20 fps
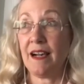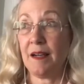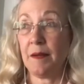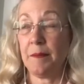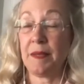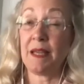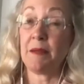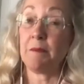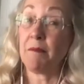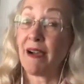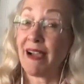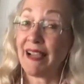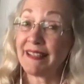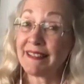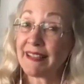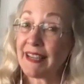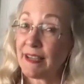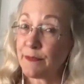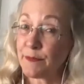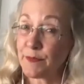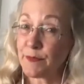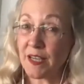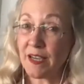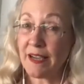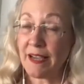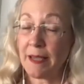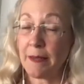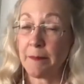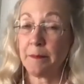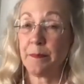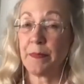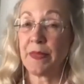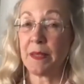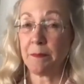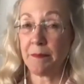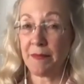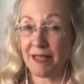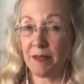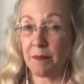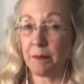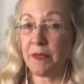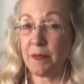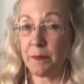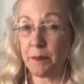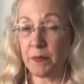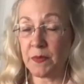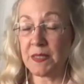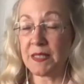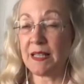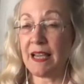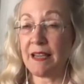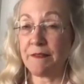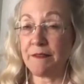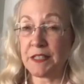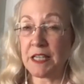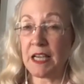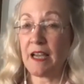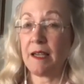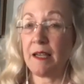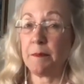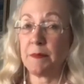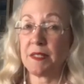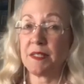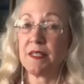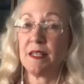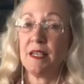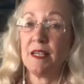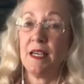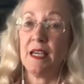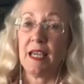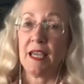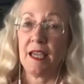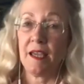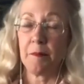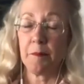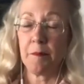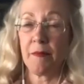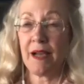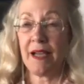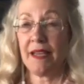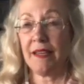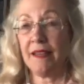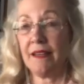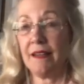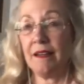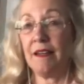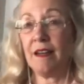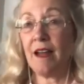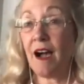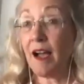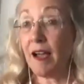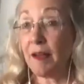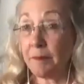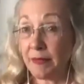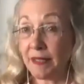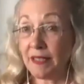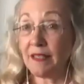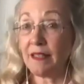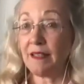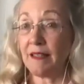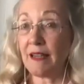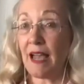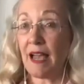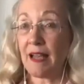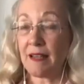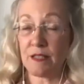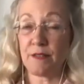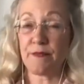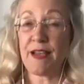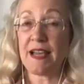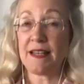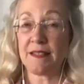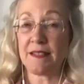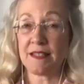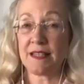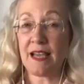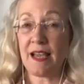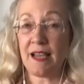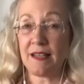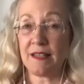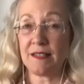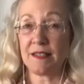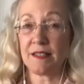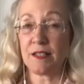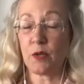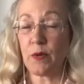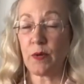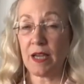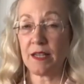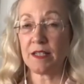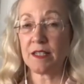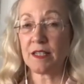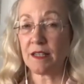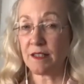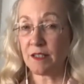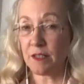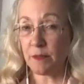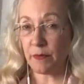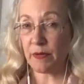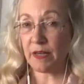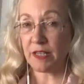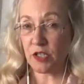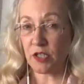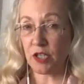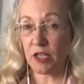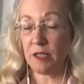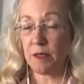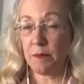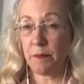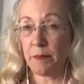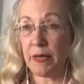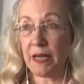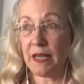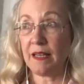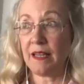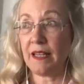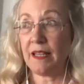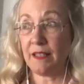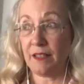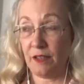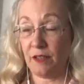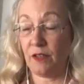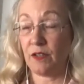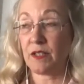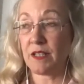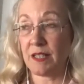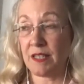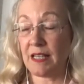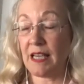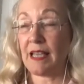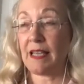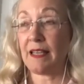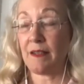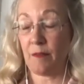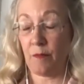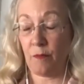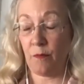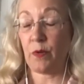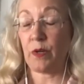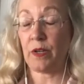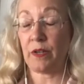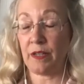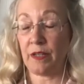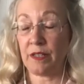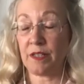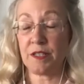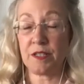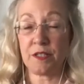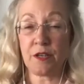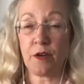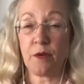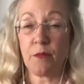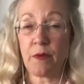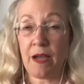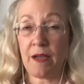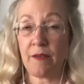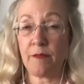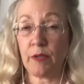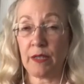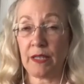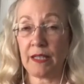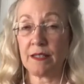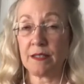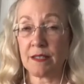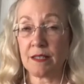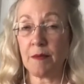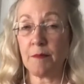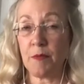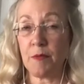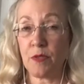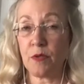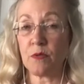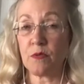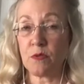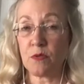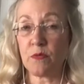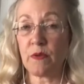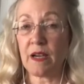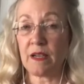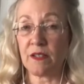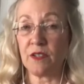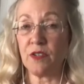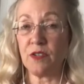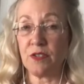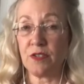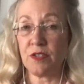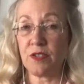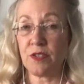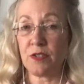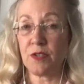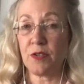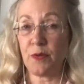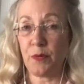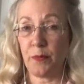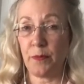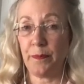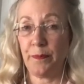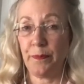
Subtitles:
in my lifetime, in many people's lifetimes. It might not be as fast as the Great Depression, but it looks like we're going to start rivaling some of those records too.